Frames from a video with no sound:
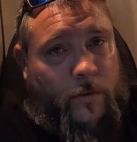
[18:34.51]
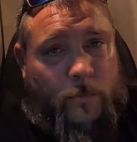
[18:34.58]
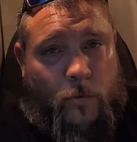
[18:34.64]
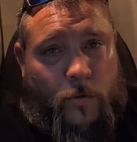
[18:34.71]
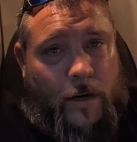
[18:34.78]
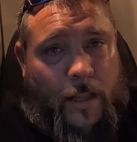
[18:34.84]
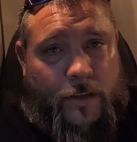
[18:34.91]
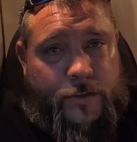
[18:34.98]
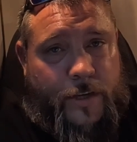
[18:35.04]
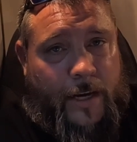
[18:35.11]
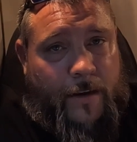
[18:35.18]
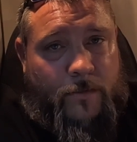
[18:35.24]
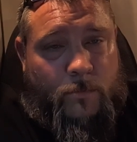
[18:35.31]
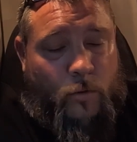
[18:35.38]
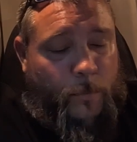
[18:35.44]
The more knowledge you
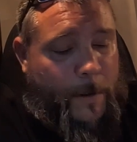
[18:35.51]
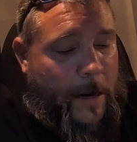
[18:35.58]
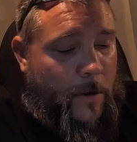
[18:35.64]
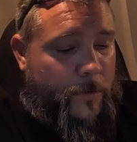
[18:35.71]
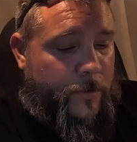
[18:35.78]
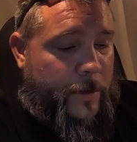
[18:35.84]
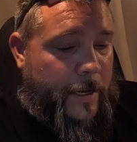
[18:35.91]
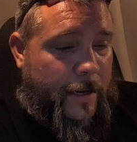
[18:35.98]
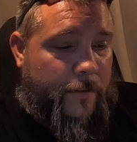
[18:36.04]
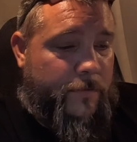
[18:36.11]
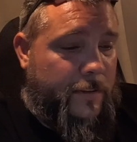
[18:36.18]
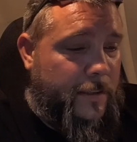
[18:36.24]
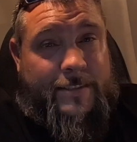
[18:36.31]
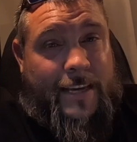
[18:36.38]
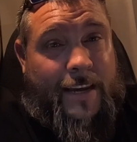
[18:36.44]
have, the more power you
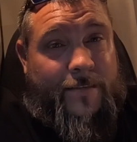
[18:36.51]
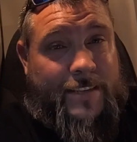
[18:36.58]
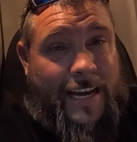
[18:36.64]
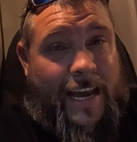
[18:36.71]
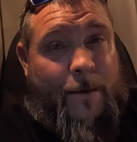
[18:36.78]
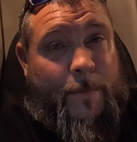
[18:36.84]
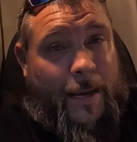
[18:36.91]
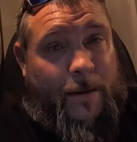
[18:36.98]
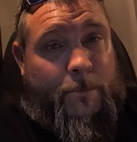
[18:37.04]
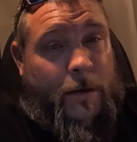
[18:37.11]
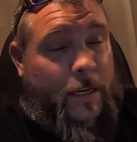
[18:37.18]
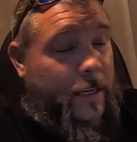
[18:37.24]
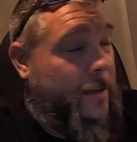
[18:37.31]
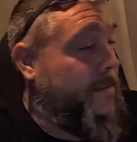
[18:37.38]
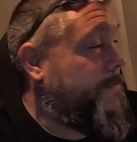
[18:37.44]
have. Save time and
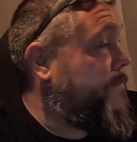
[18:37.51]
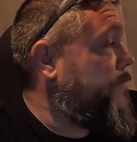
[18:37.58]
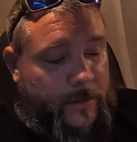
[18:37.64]
money.